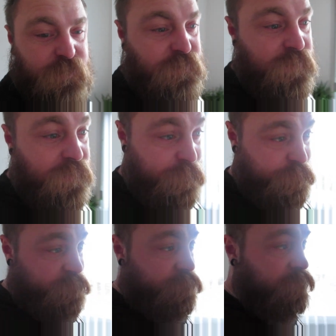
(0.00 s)
to see that
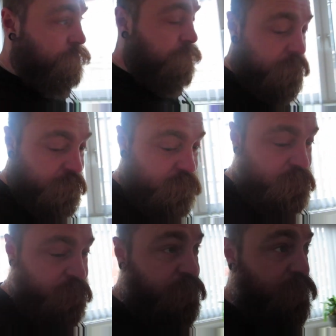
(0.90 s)
happen. It would be
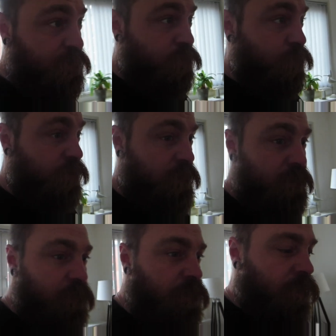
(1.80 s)
nice if it does work.
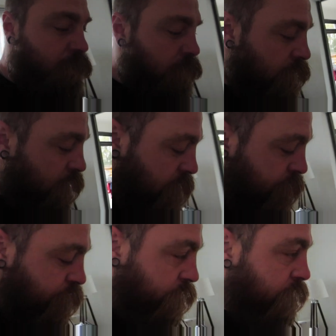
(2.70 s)

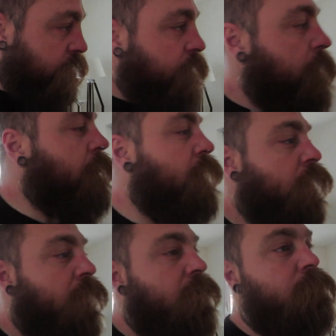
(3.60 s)
But
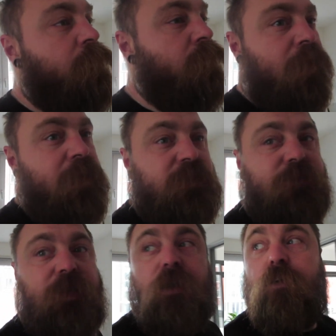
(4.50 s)
as
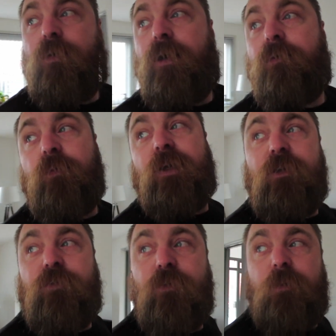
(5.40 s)
of now, I'm
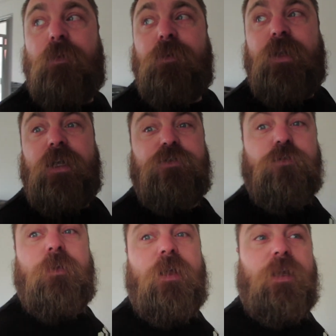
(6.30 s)
waiting for my mum and dad to
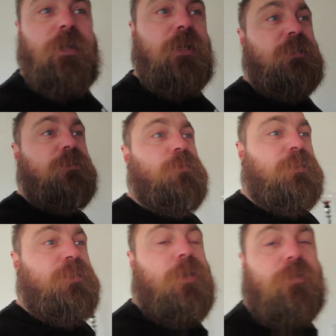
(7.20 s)
reply. I actually
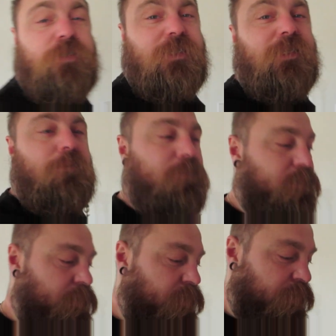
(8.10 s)
wanted to go out and see
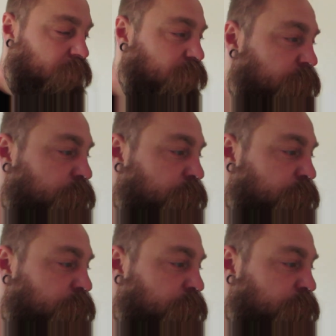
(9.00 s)
them, like,